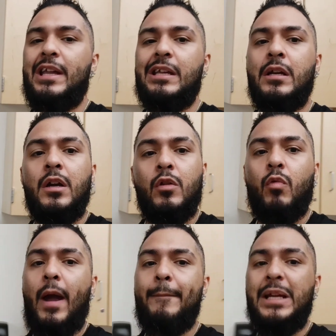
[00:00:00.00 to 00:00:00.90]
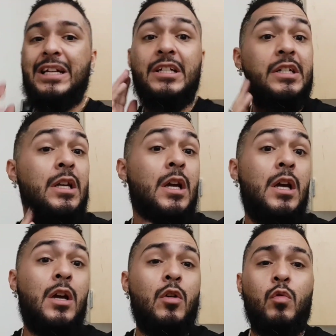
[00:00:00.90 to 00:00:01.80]
Wait, right? Because
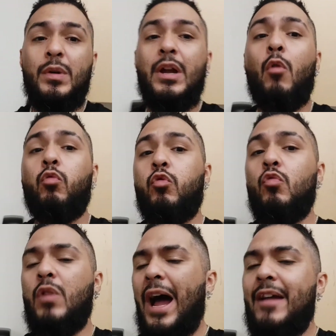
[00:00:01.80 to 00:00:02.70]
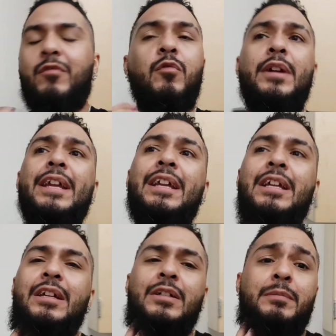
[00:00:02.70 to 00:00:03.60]
we go through life,
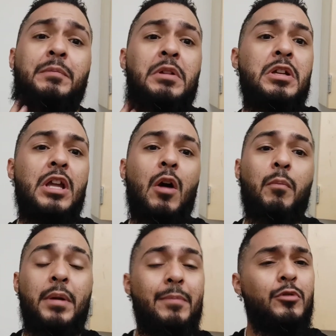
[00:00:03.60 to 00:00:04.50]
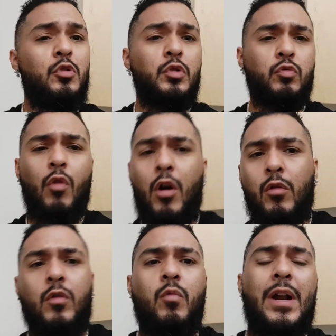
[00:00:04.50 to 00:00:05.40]
we, you know, people do us
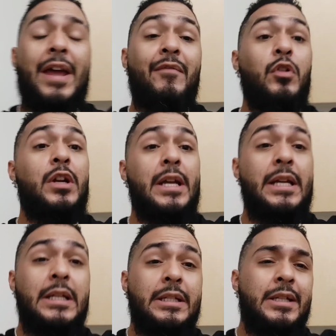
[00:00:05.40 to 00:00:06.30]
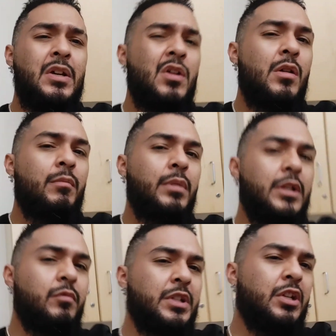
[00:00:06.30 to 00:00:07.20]
wrong, whatever it is,
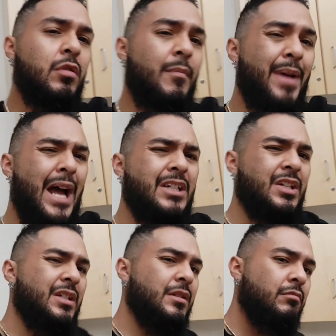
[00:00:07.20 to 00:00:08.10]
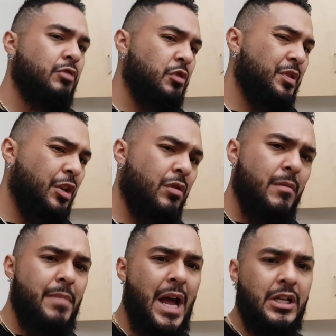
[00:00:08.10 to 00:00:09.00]
but do we show compassionate? Do we
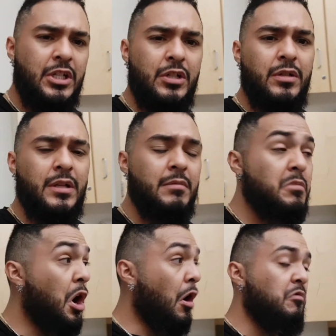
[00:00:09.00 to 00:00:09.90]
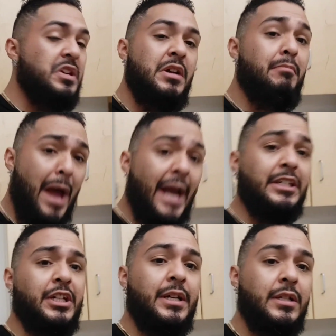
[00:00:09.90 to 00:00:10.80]
show compassion to them? Are we
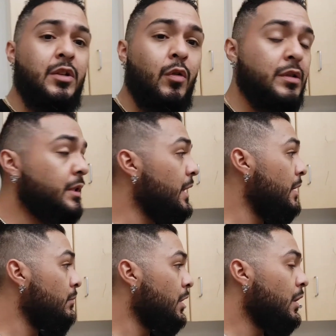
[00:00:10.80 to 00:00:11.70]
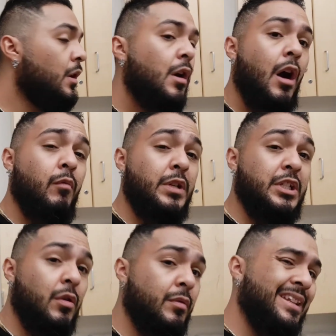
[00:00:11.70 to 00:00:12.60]
compassionate towards them? Are
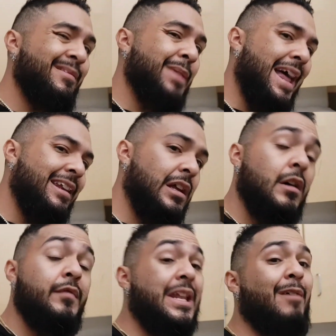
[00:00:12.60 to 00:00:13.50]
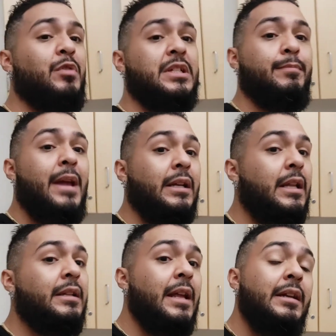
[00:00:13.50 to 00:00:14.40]
we showing them that love and that
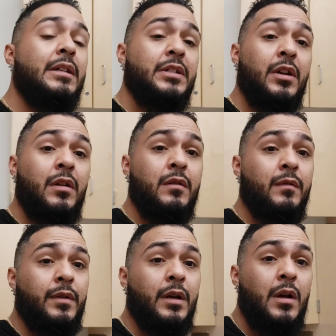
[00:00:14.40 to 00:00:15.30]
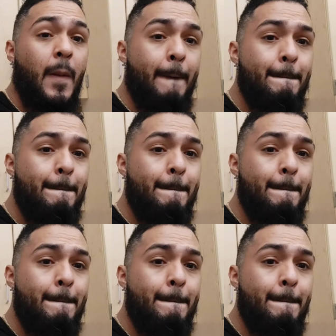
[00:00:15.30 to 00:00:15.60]
respect that they deserve?